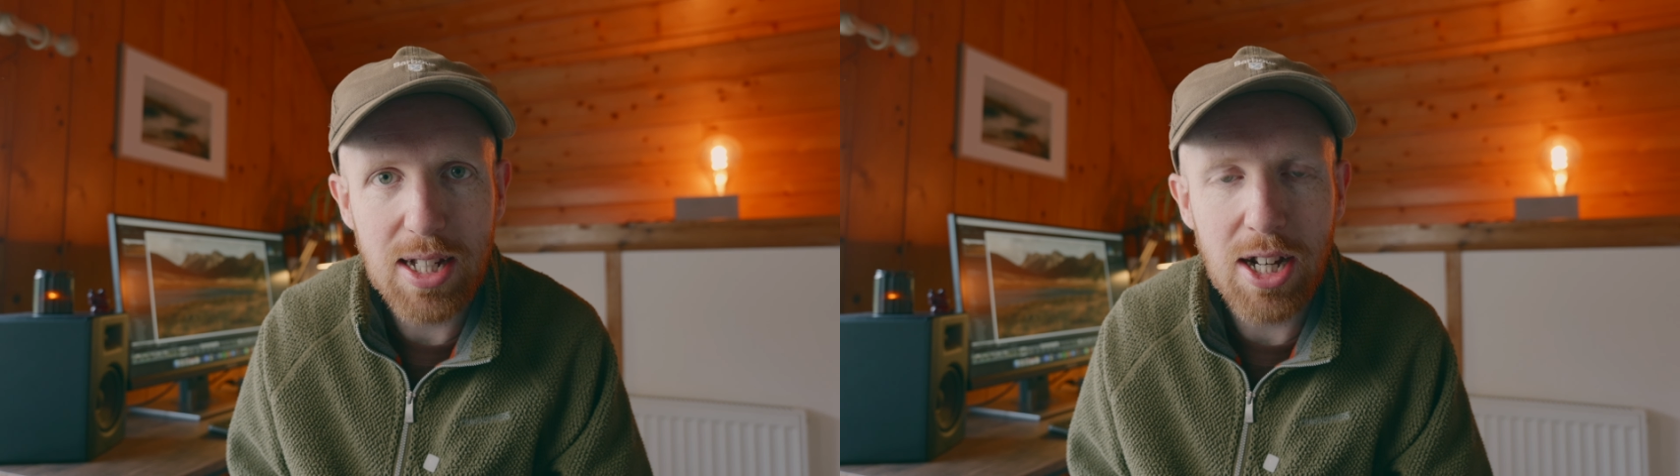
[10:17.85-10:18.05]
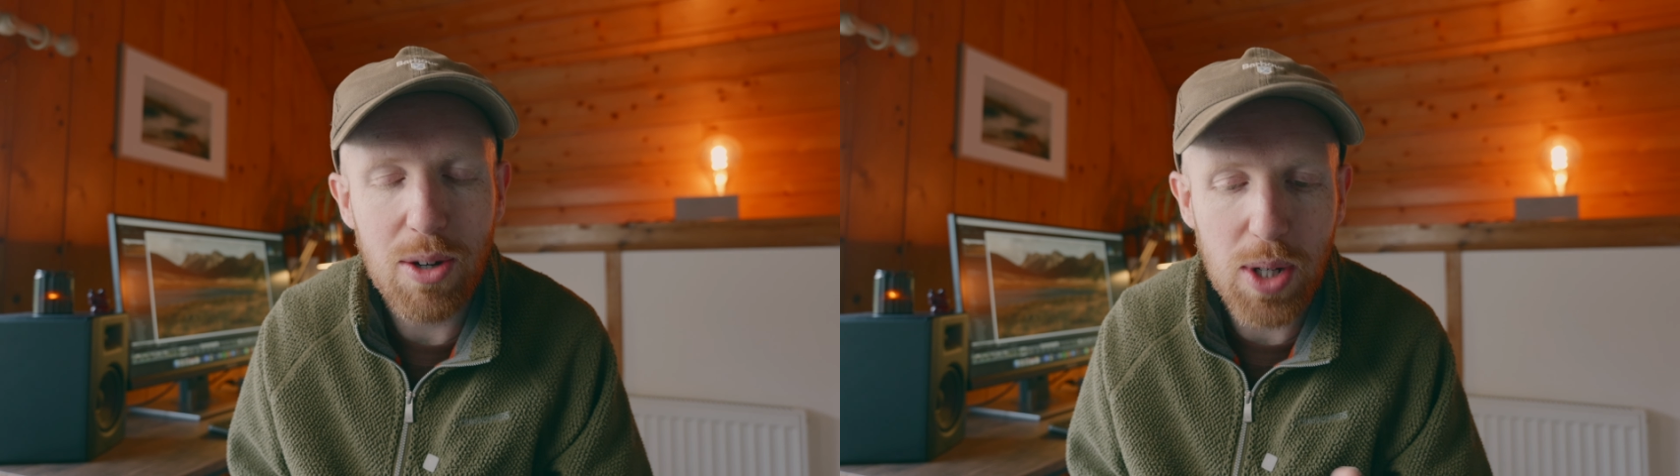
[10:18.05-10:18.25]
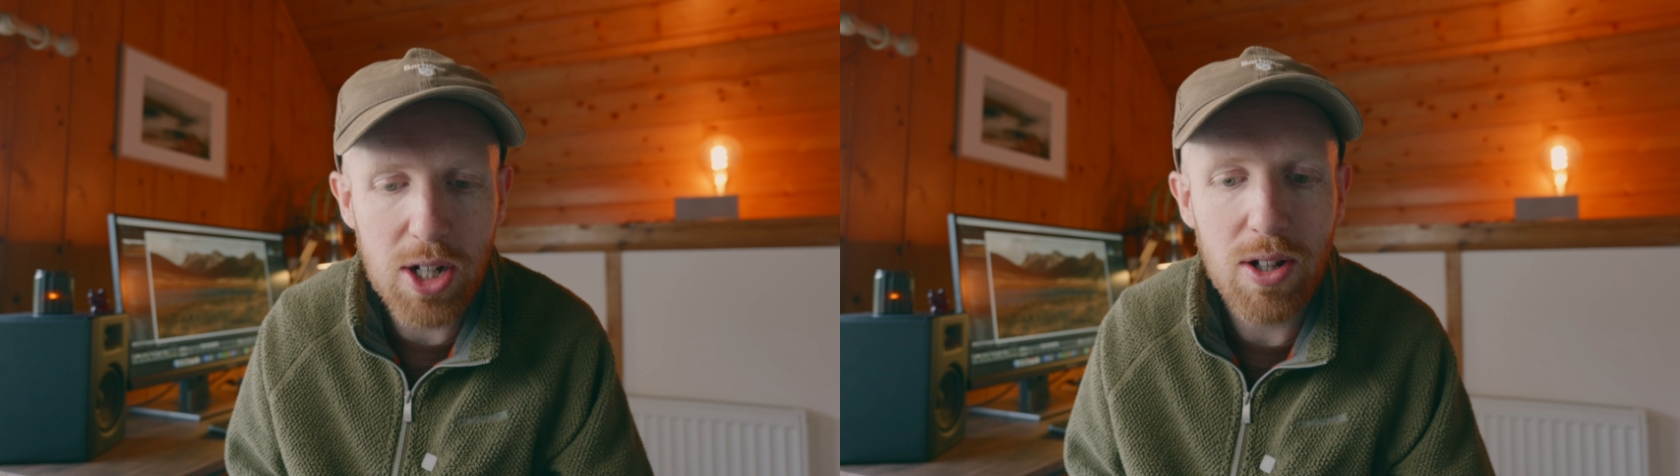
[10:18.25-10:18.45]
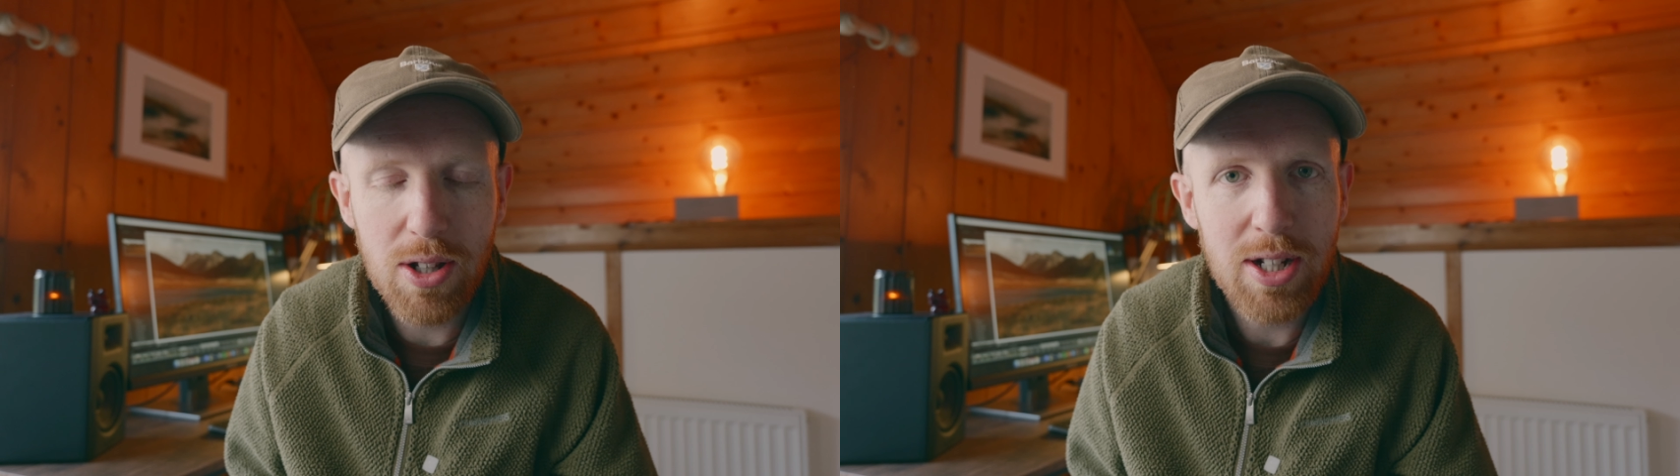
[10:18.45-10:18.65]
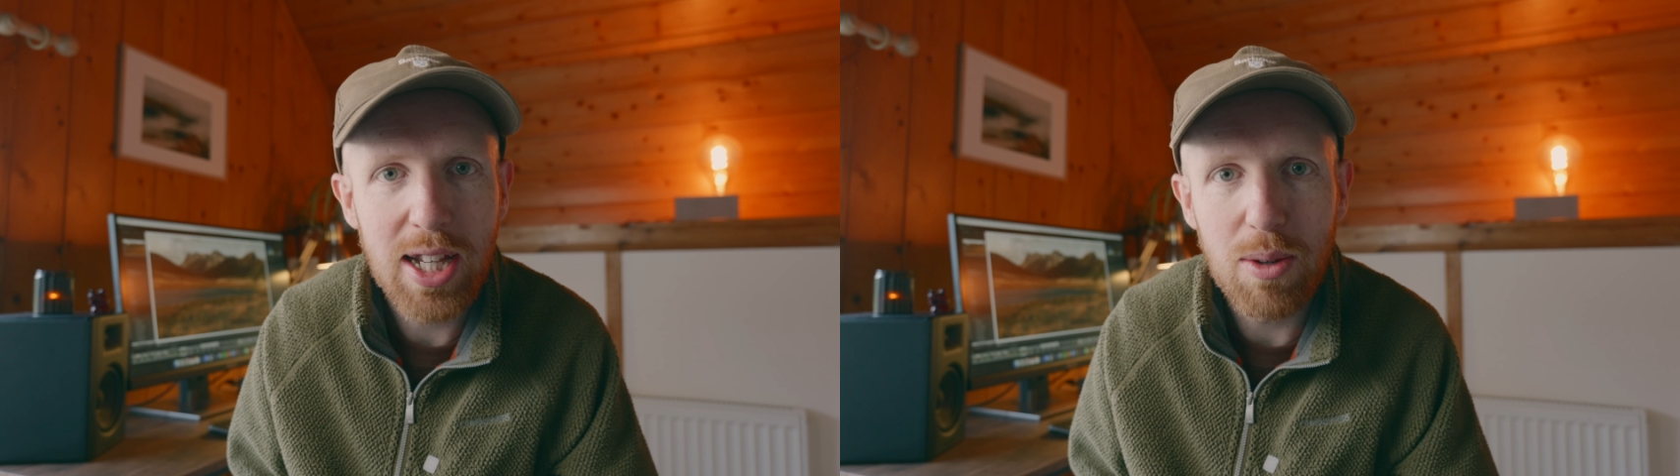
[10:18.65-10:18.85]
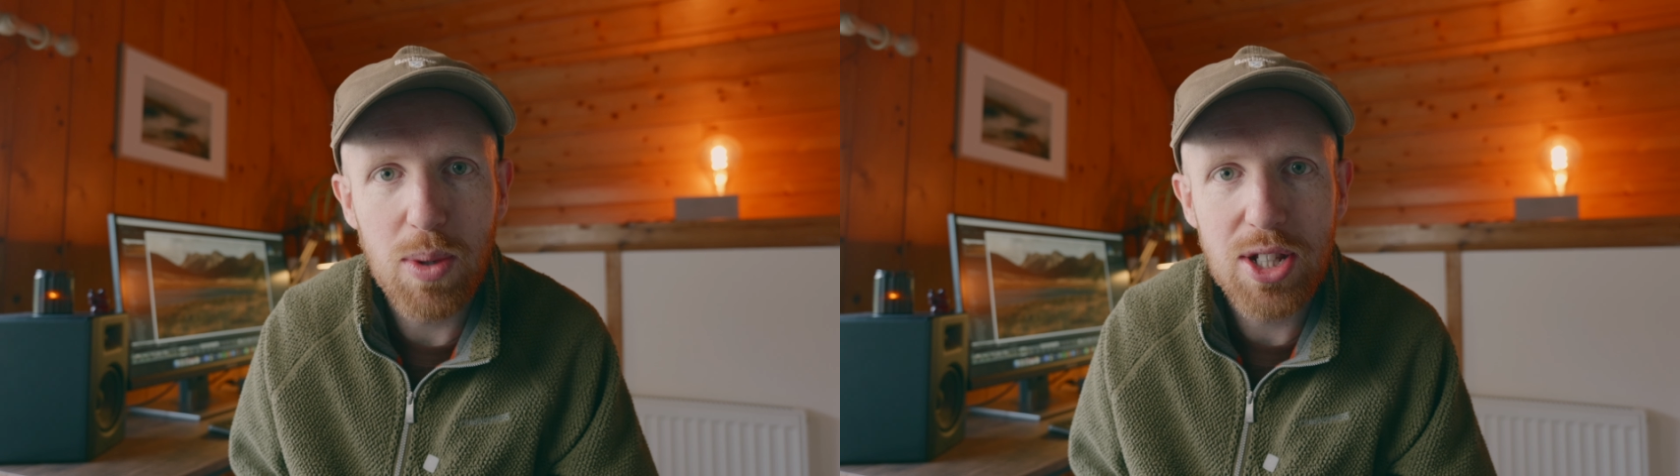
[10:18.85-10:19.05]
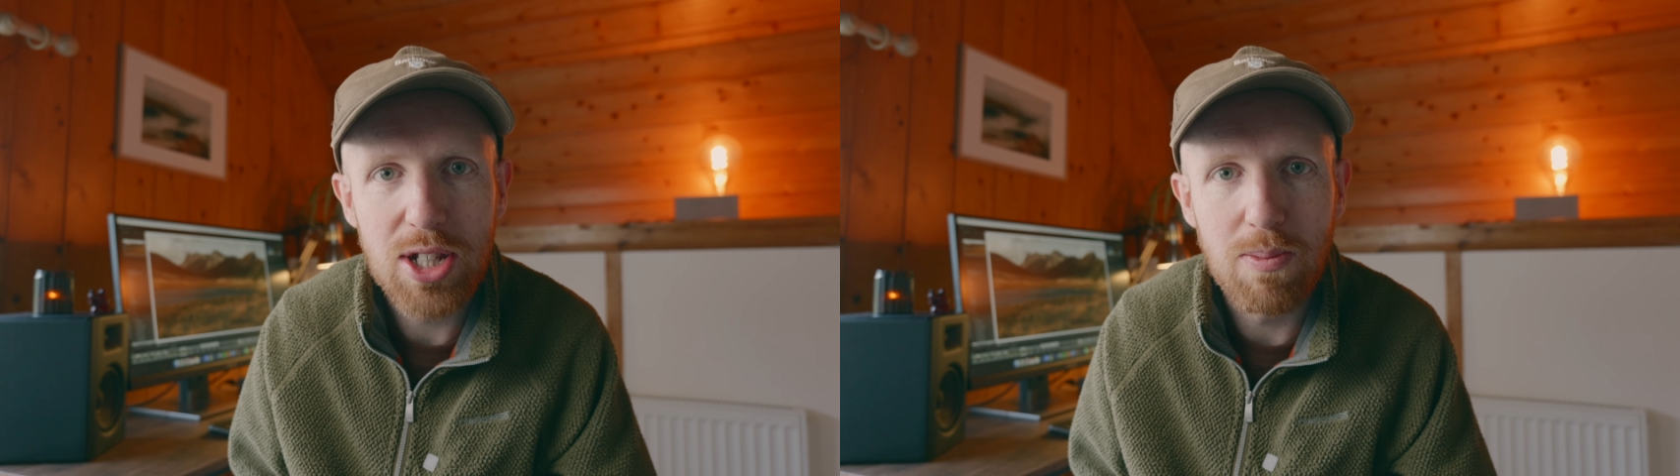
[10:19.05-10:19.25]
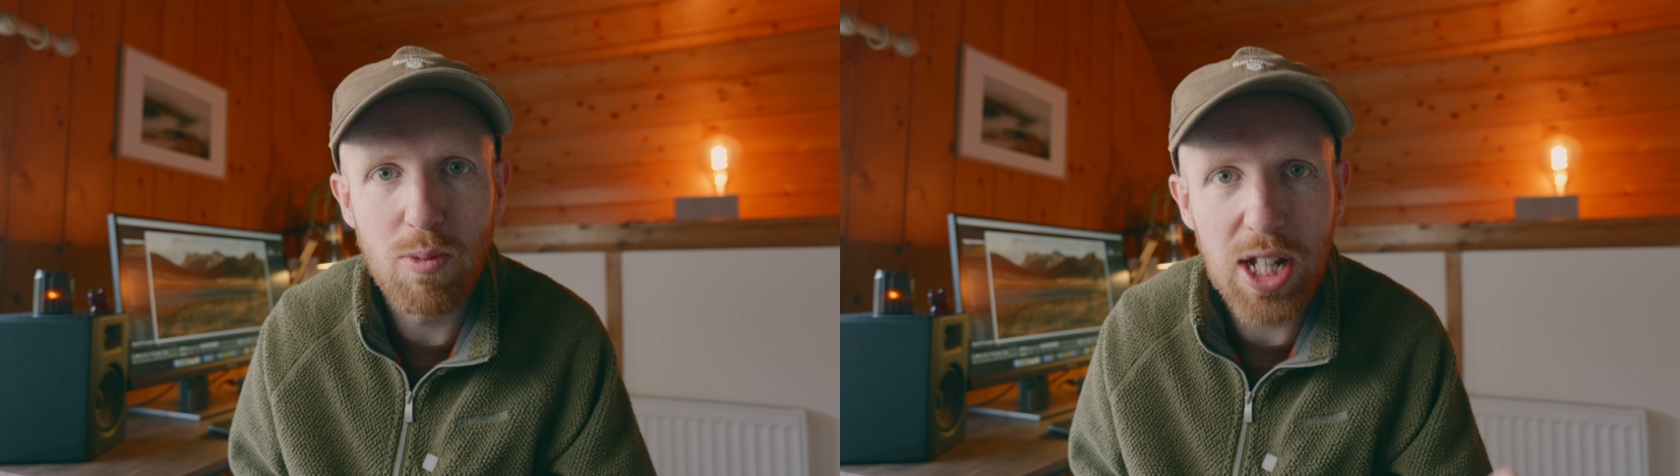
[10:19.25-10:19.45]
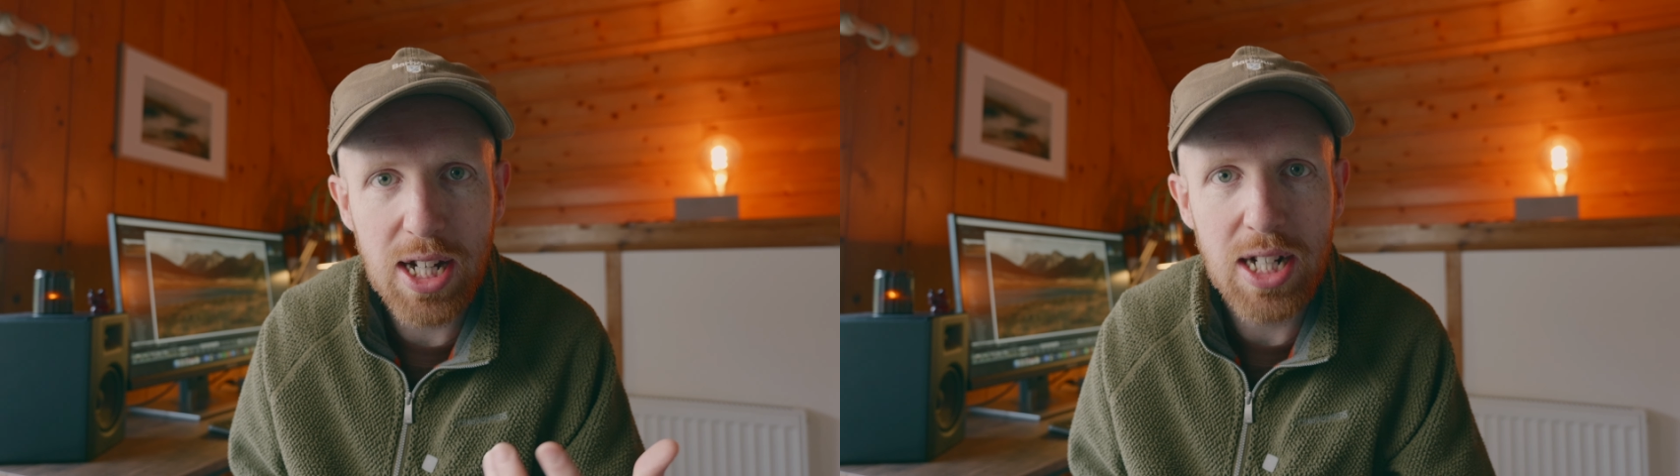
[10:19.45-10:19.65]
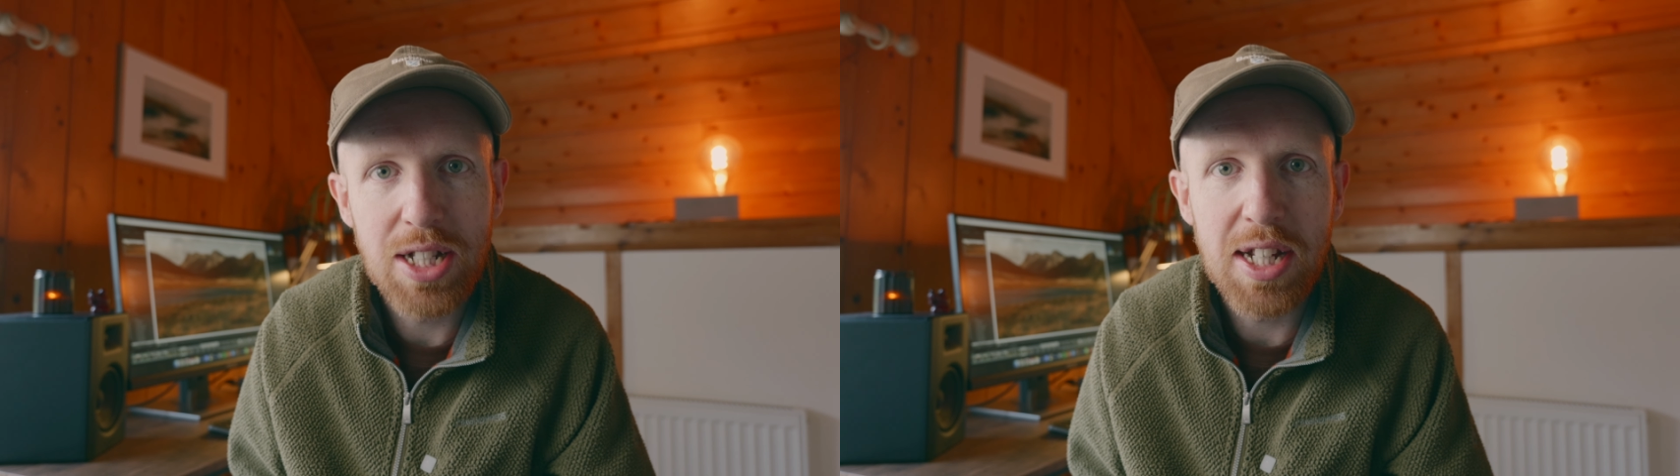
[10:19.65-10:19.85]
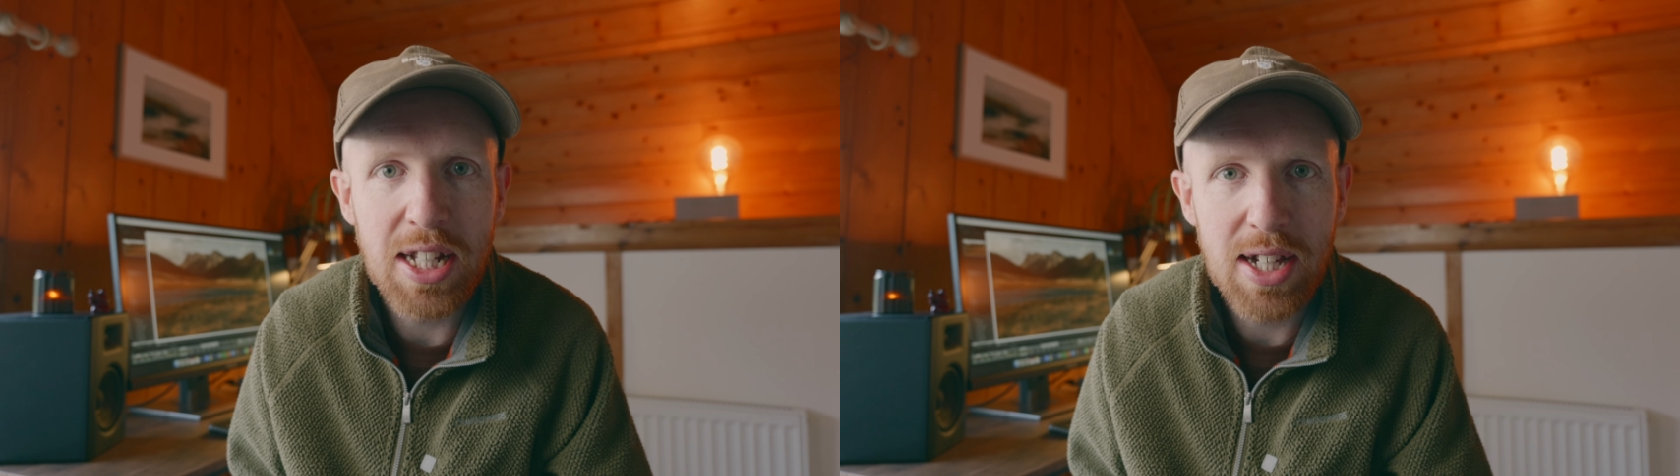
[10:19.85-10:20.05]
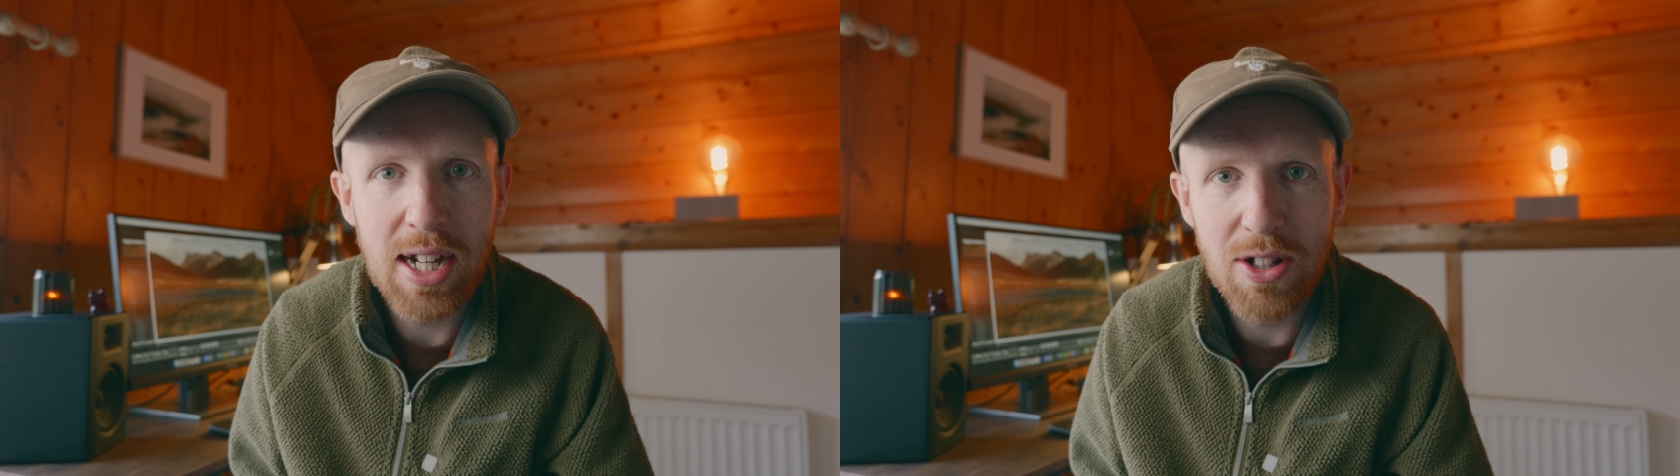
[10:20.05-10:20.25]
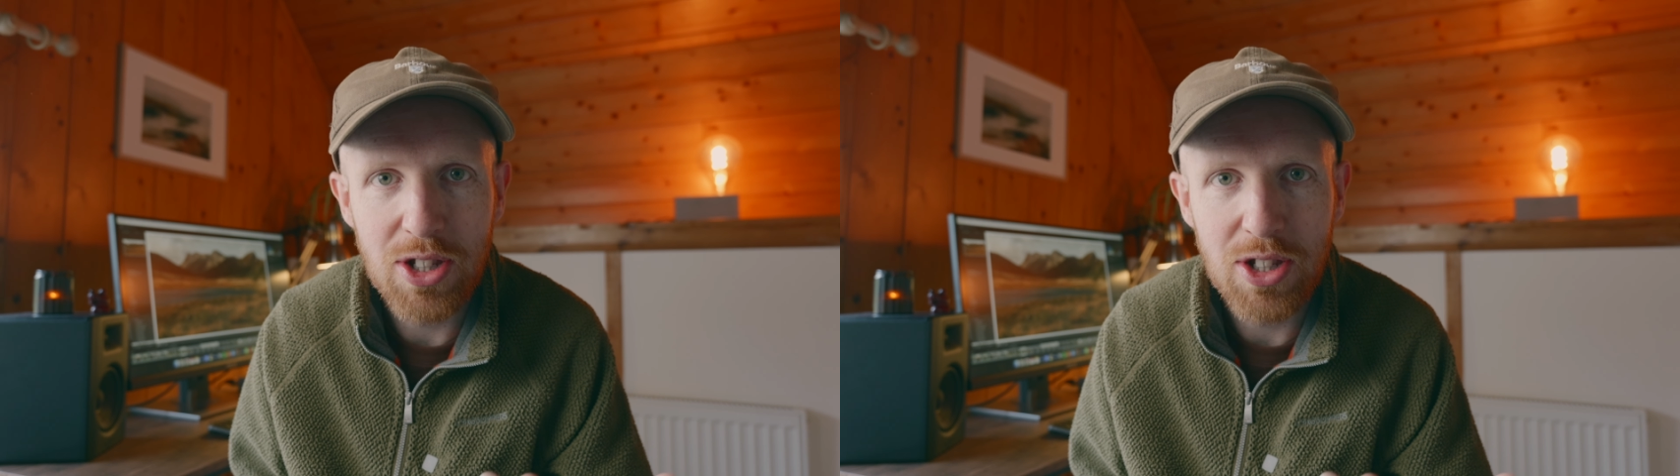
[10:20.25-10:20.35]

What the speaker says: we got lucky with some really nice detail